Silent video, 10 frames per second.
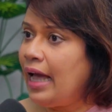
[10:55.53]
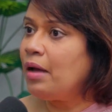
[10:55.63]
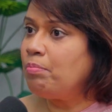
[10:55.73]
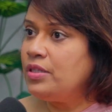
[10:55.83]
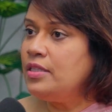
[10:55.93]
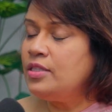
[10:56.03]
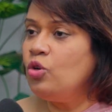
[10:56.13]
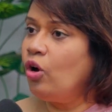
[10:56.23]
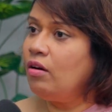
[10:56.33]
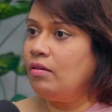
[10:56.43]
happens,
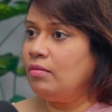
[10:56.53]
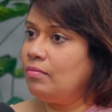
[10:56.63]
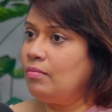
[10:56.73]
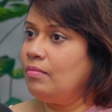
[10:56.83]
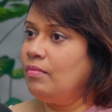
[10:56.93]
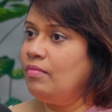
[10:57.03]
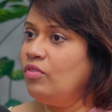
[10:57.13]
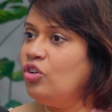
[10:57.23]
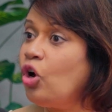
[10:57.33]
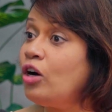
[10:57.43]
you are
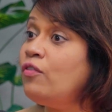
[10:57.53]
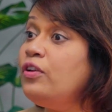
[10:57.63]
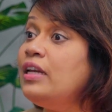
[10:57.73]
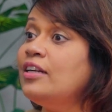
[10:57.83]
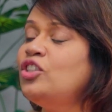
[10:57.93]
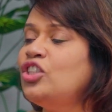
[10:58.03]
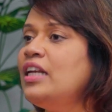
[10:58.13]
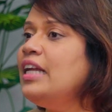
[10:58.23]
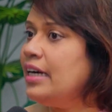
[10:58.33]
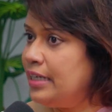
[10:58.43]
not
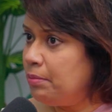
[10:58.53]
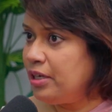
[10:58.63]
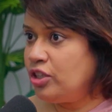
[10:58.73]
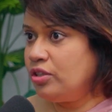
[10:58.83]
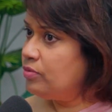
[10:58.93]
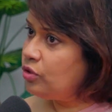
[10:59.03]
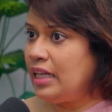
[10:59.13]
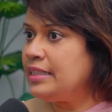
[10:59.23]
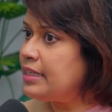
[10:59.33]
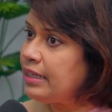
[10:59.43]
financially under pressure. So
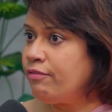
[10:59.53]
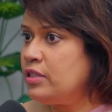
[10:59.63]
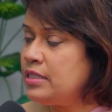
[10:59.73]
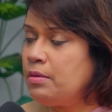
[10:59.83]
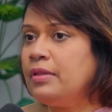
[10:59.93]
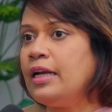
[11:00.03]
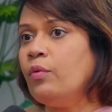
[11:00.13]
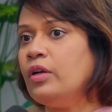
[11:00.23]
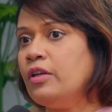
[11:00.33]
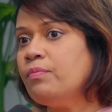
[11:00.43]
that's the first tip that I
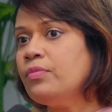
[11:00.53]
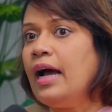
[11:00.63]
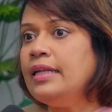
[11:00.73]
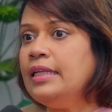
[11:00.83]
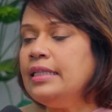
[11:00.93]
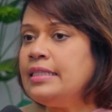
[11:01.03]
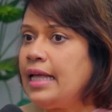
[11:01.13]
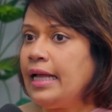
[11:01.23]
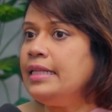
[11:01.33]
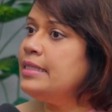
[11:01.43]
would give. I think the
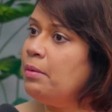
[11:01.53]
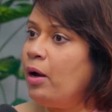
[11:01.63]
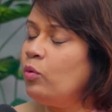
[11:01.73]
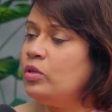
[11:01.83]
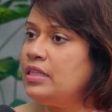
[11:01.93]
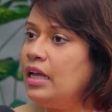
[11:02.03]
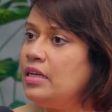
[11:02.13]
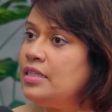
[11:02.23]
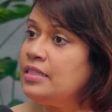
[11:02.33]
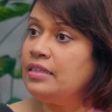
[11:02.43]
second tip I would say is